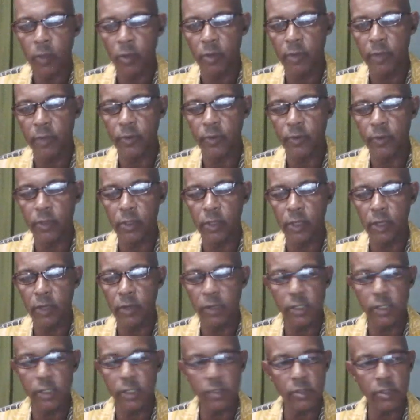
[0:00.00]
Grapefruit and
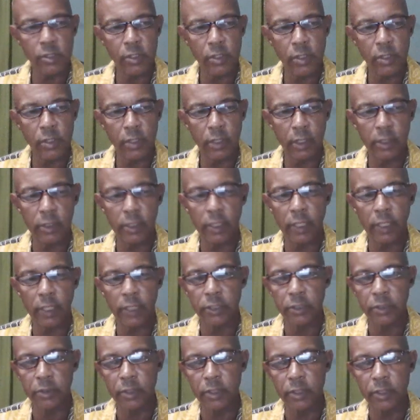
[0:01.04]
orange which, and
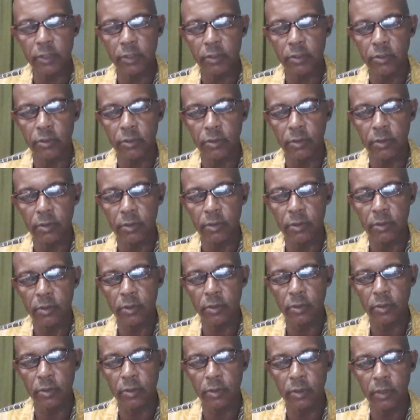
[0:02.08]
tangerines will soon
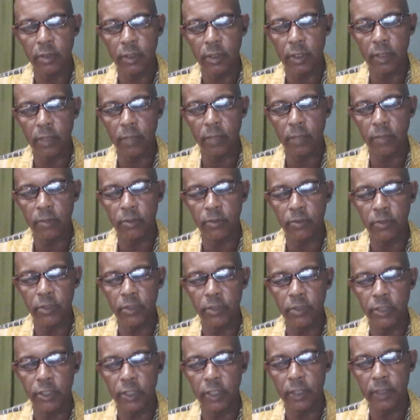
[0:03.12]
soon come to
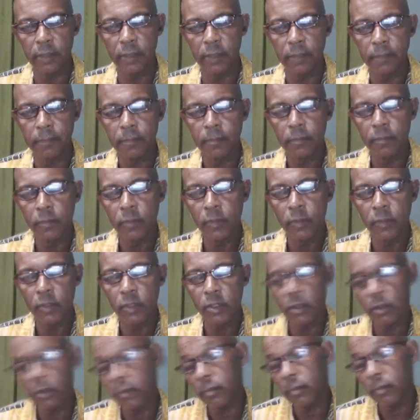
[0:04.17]
fruition.
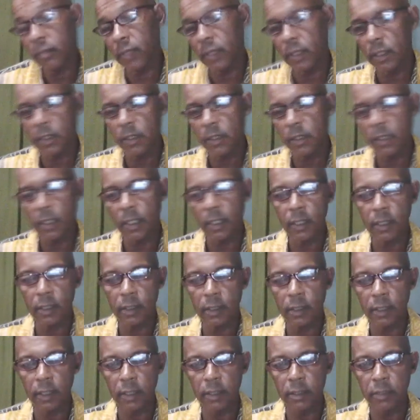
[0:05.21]
So that's the
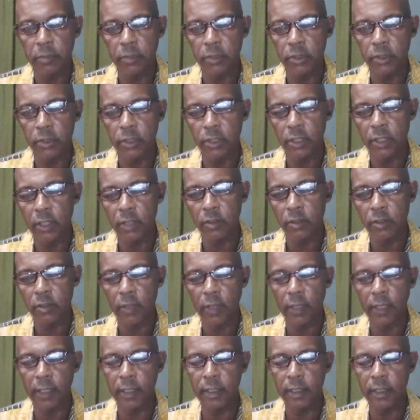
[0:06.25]
mm-hmm. that's the position.
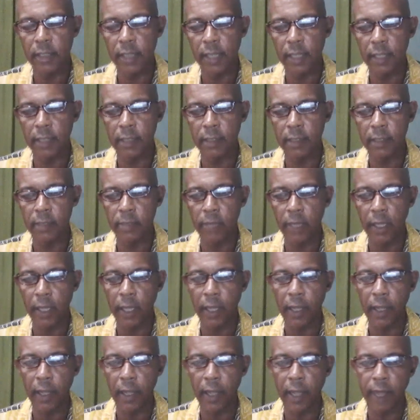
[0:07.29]
So I decided
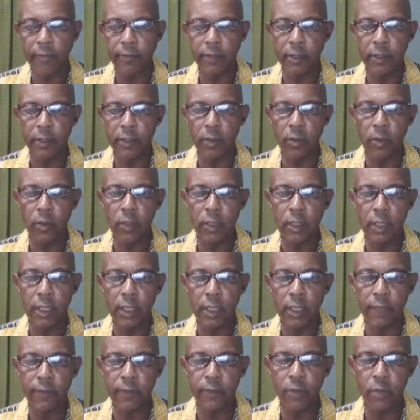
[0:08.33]
uh, having
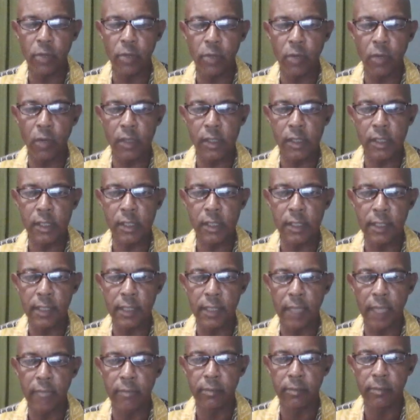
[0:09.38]
only a few hours lead
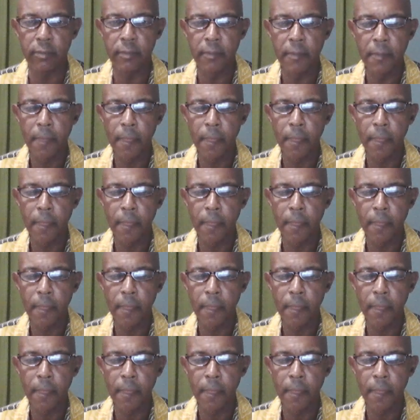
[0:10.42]
time,